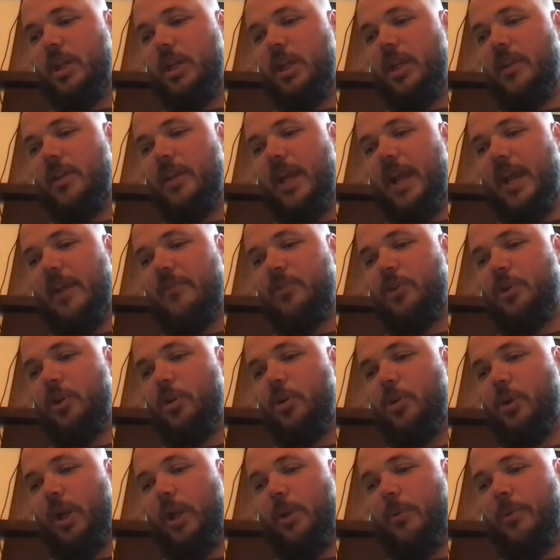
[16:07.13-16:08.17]
In the
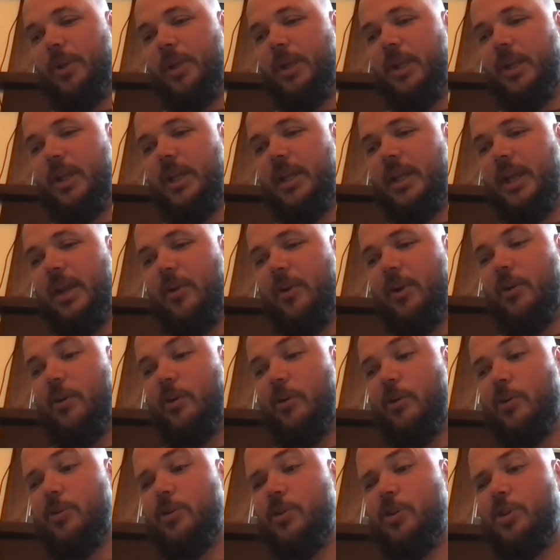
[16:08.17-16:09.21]
afternoon, I would again carry
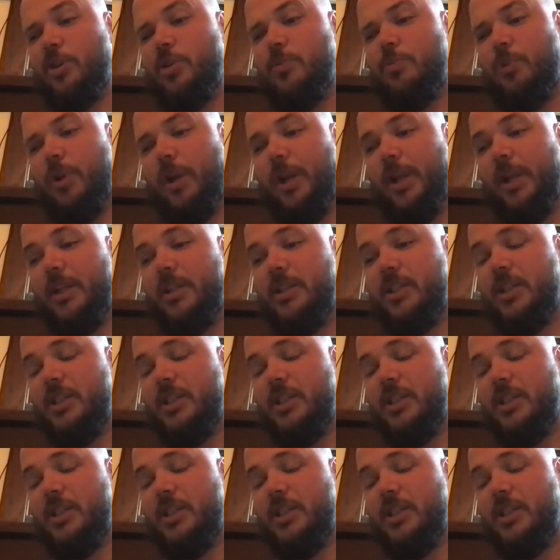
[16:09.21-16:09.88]
her to the springs,